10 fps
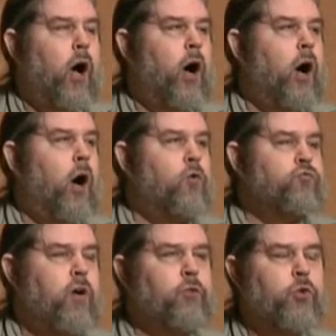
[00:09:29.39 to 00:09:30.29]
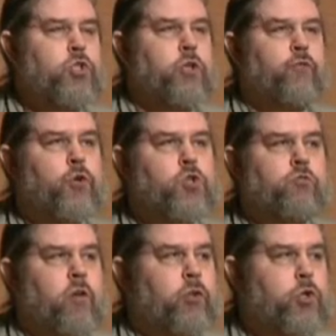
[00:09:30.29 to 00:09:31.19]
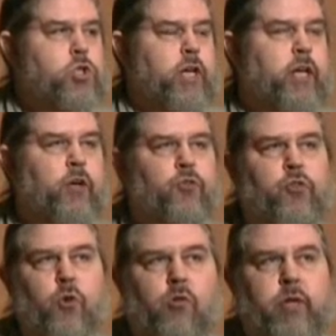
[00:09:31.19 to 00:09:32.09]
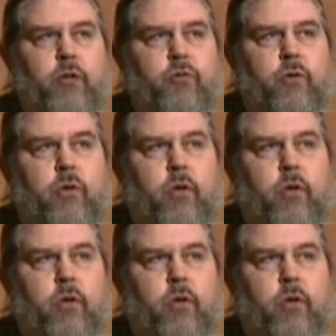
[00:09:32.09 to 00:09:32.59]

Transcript: of revolution, of future revolution, in his stories,